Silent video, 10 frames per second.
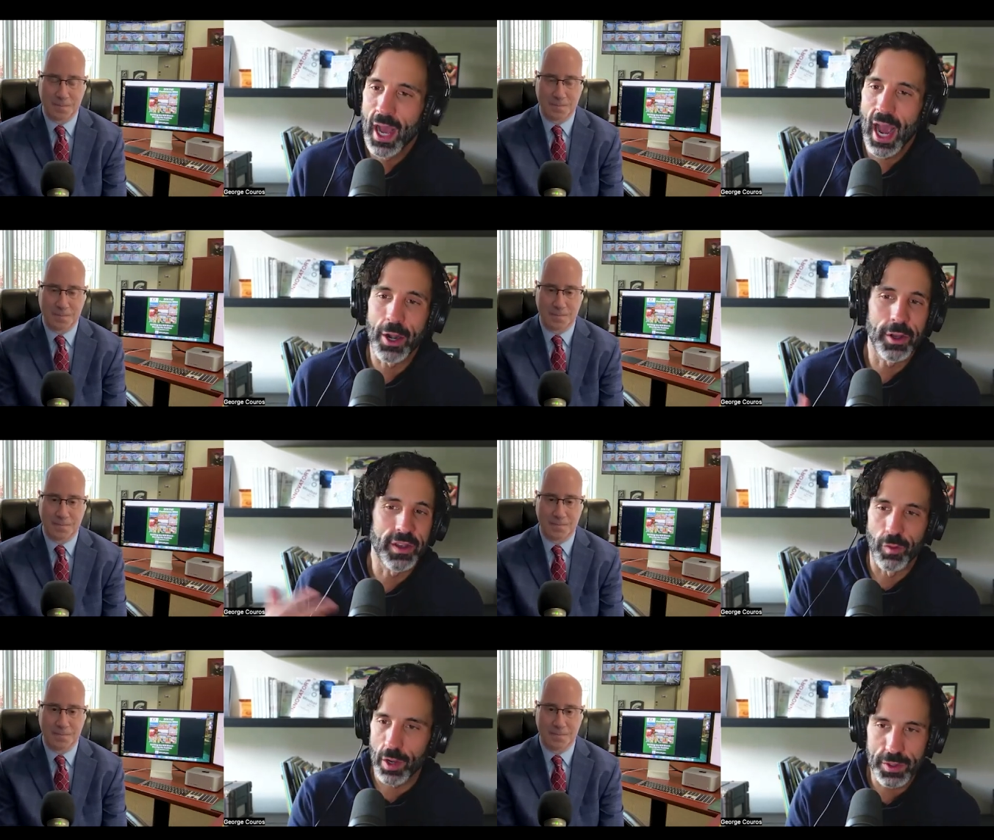Speaker 1: I know you've
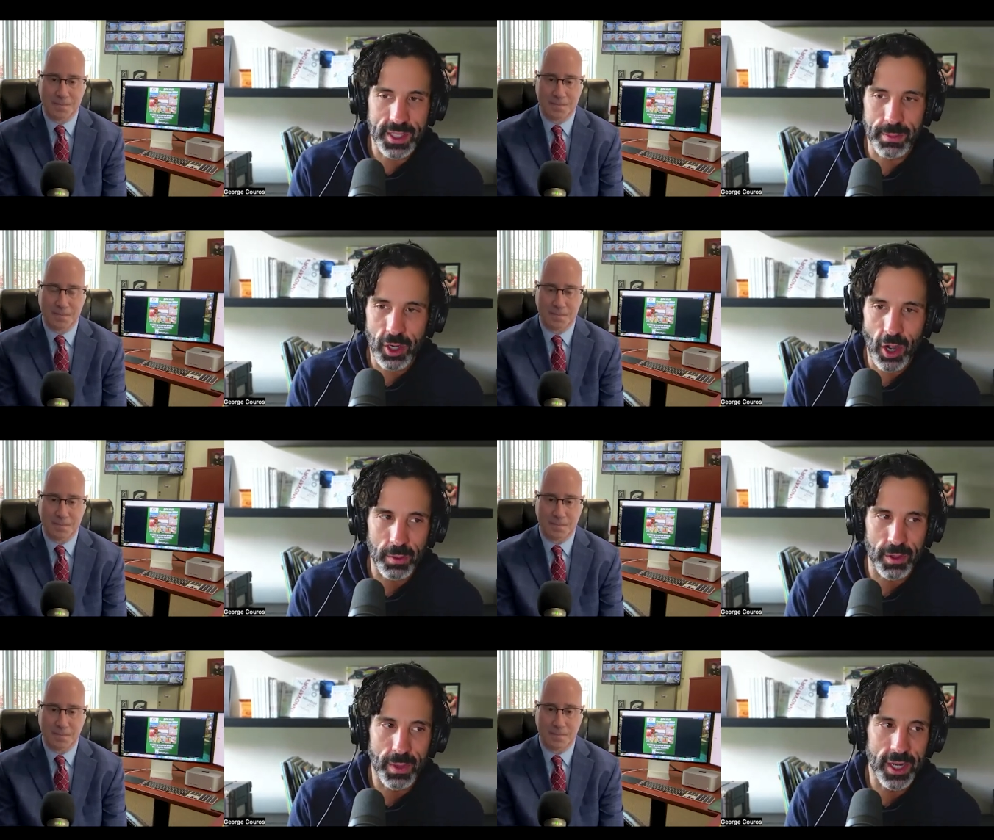worked with some incredible
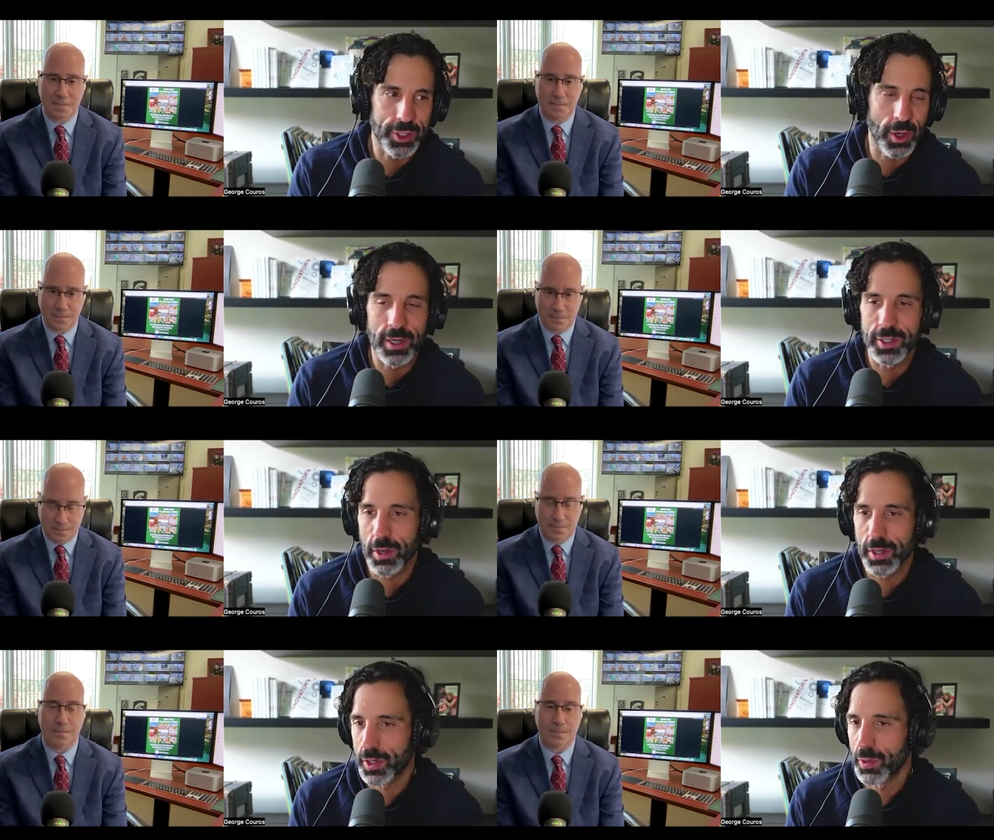administrators throughout
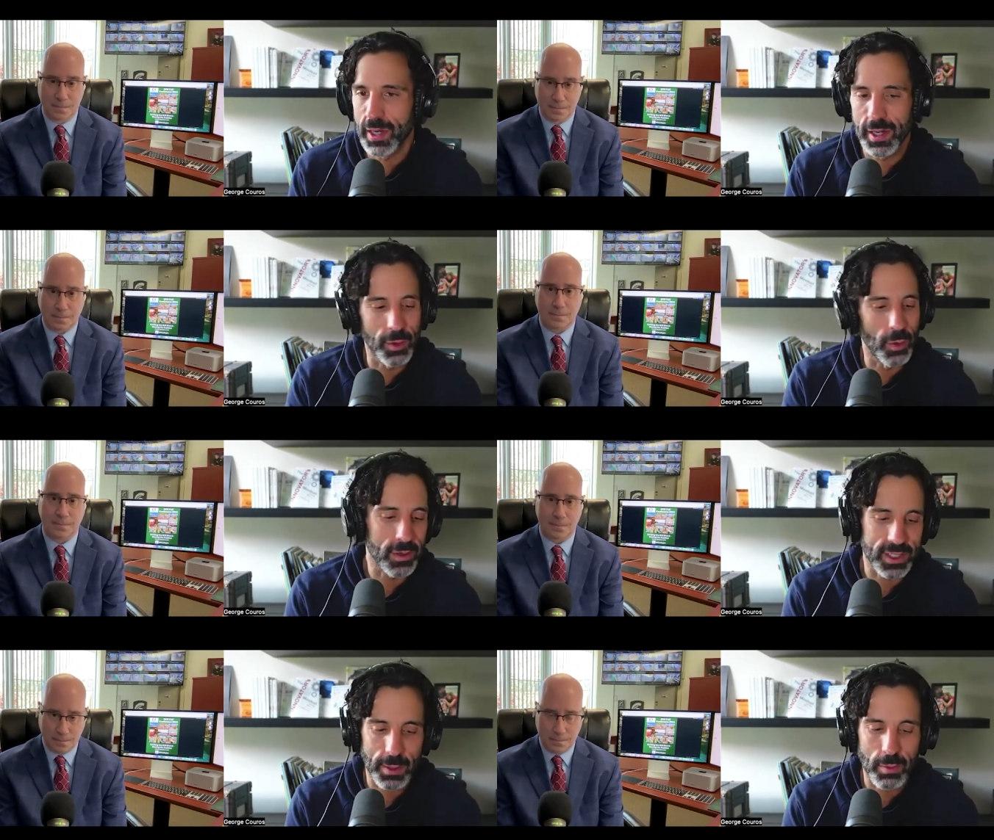your career. You work with
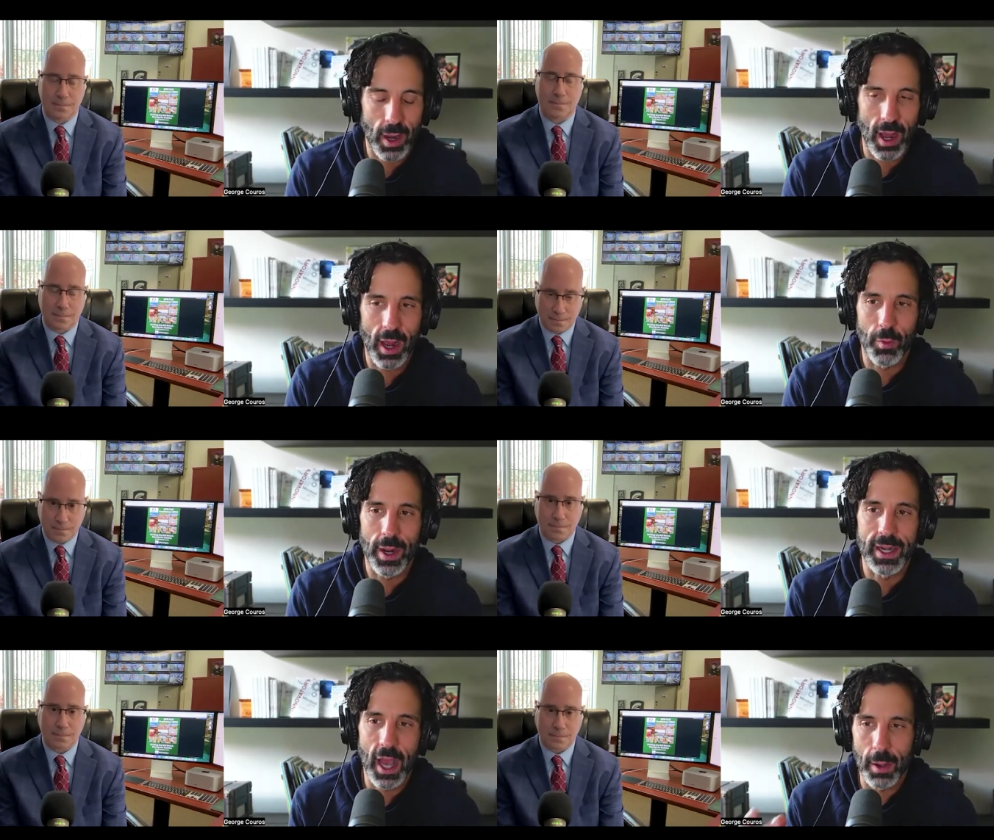some uh, right
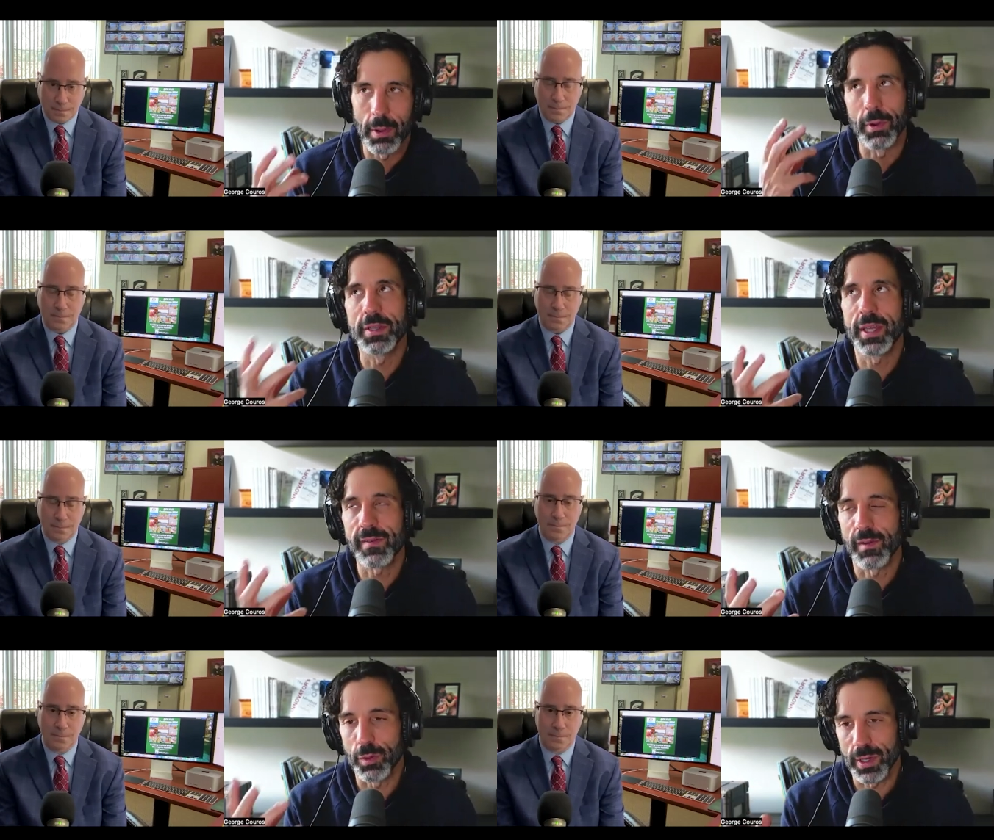now, but when you think of
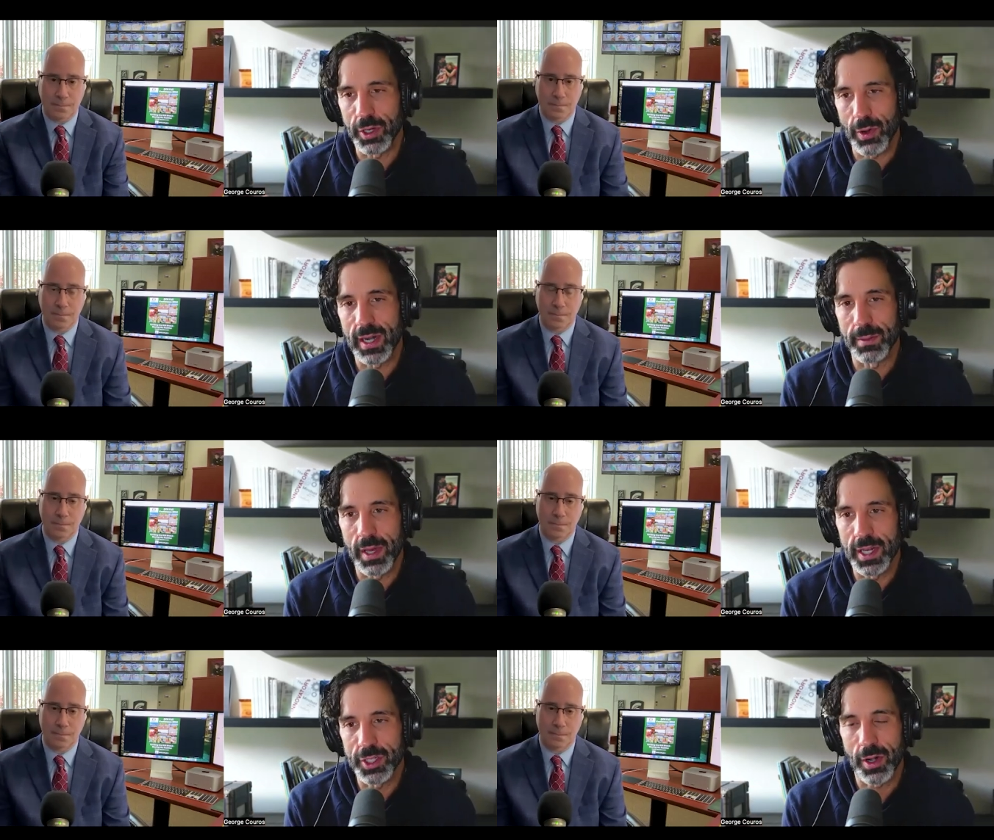a really great
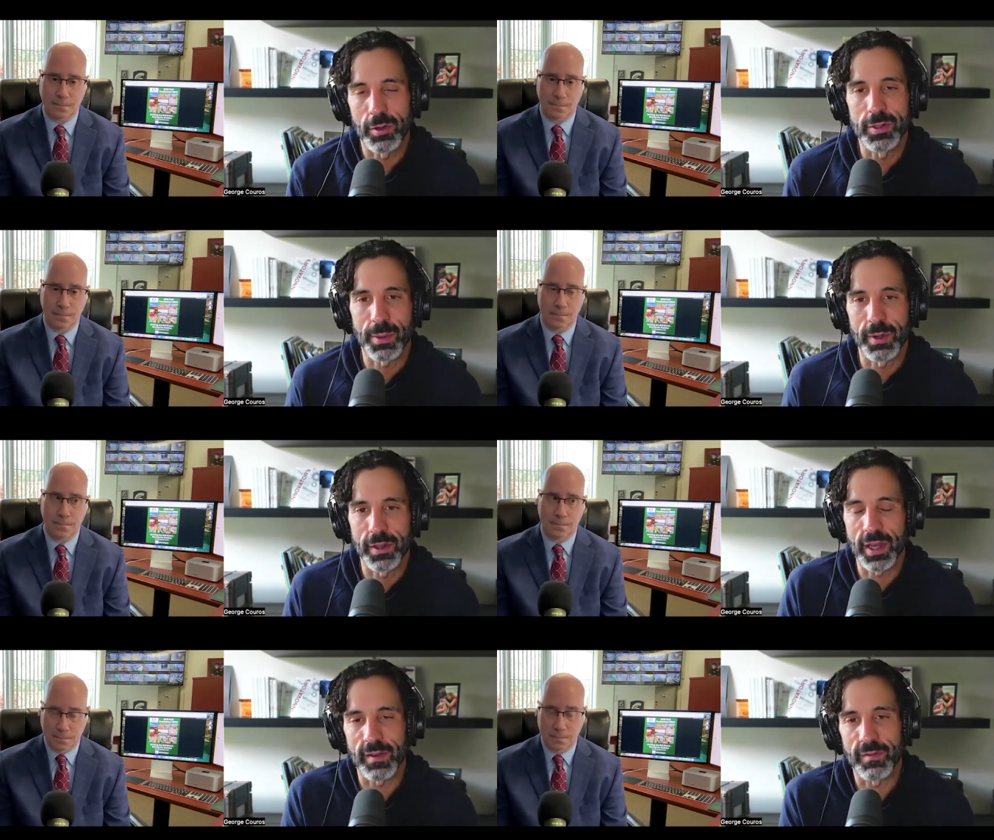administrator, who's someone you
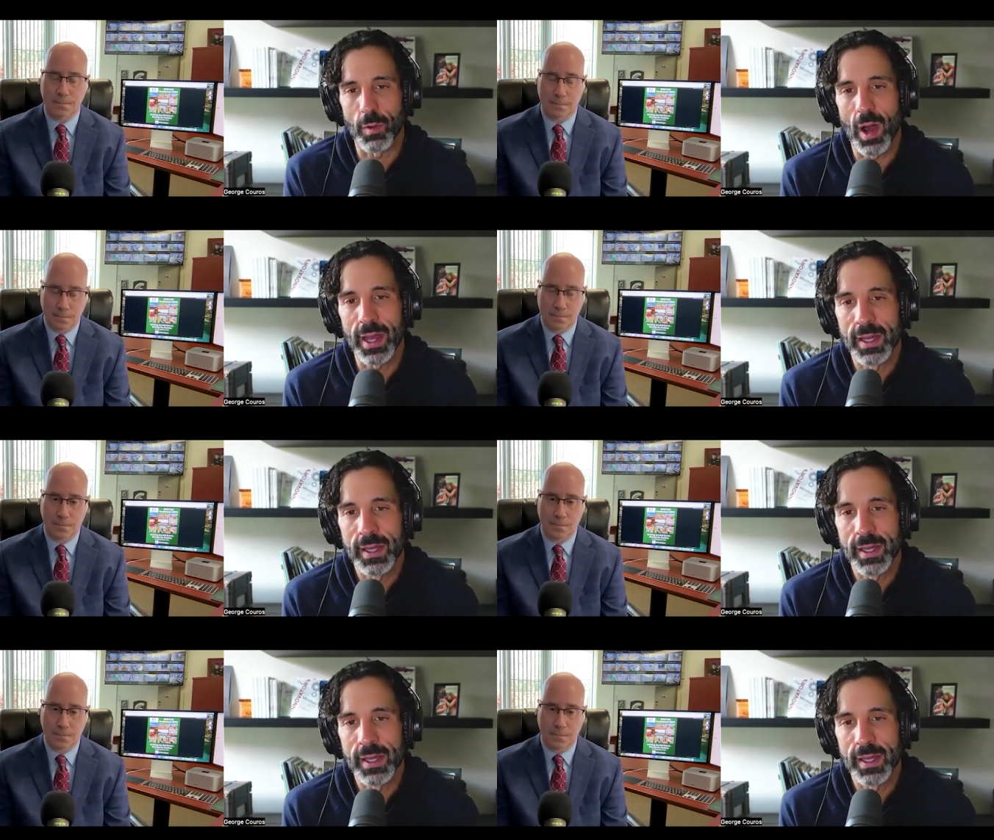think of and why?